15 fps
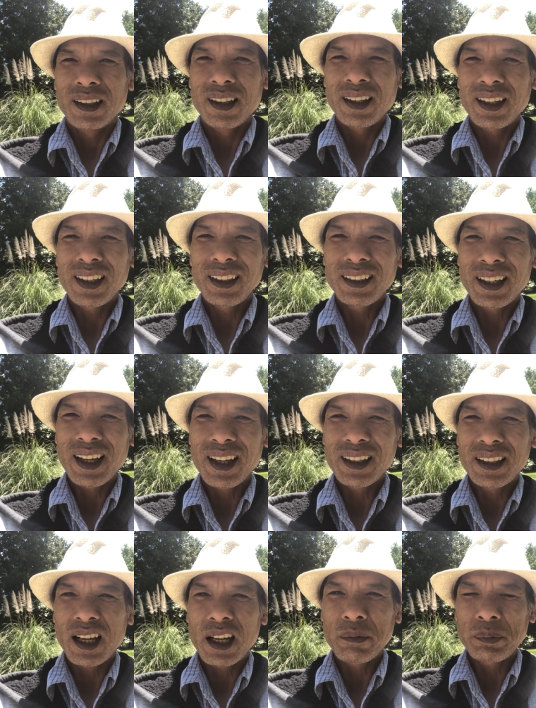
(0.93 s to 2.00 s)
Alright
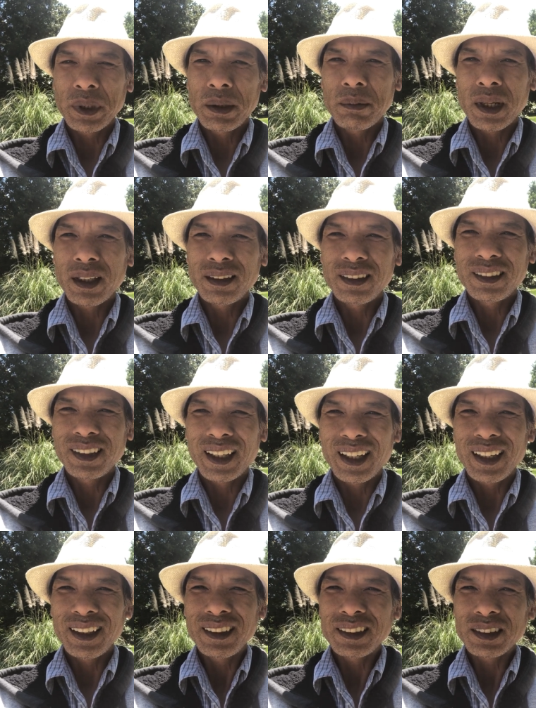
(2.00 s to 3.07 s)
guys, happy Mother's
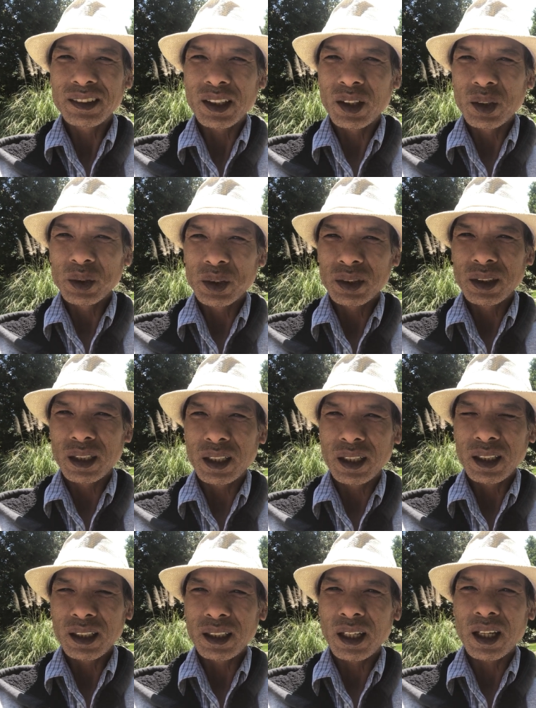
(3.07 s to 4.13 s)
Day. So
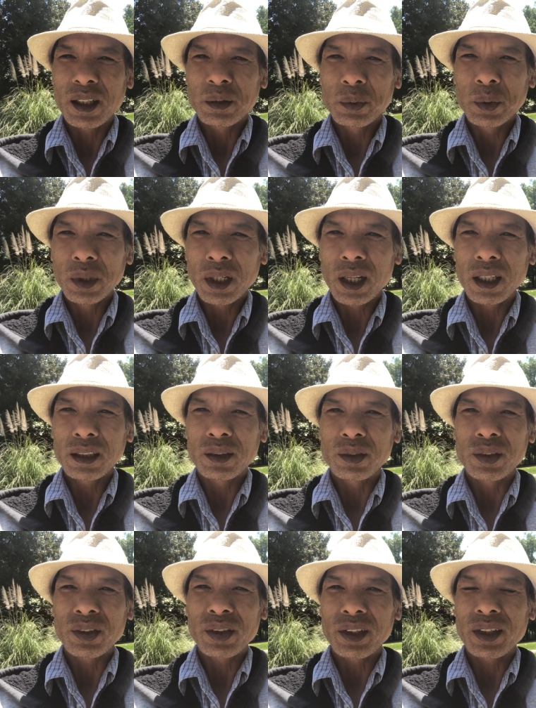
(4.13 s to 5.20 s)
today I would like to
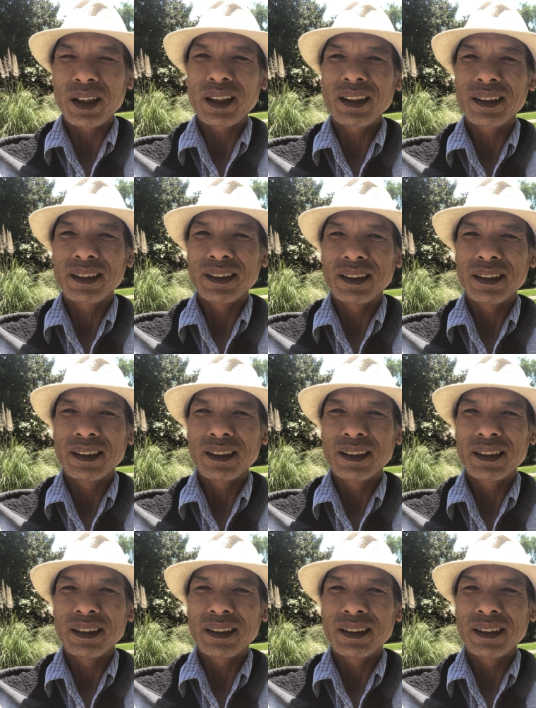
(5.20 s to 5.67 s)
share.